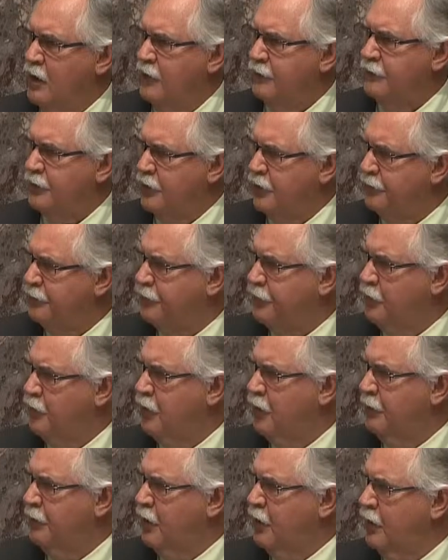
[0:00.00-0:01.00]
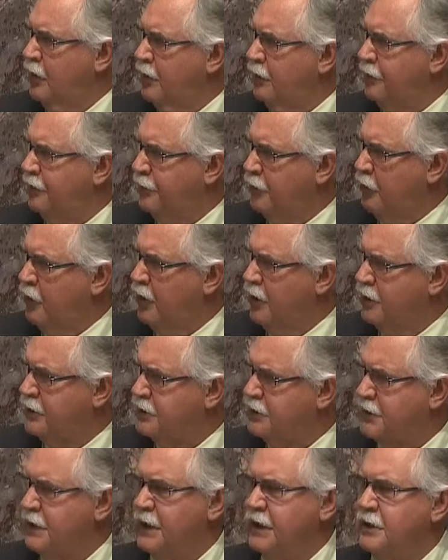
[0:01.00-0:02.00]
for former forest
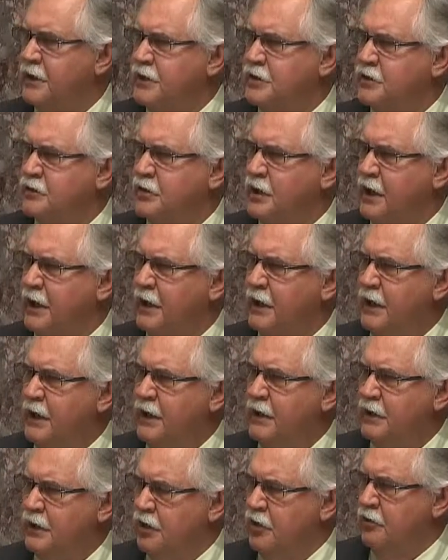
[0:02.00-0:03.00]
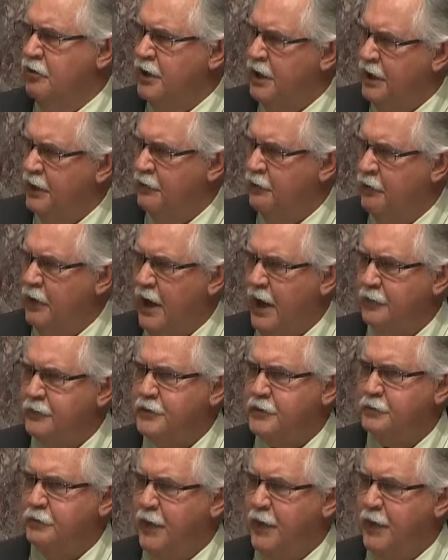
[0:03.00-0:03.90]
industry union reps.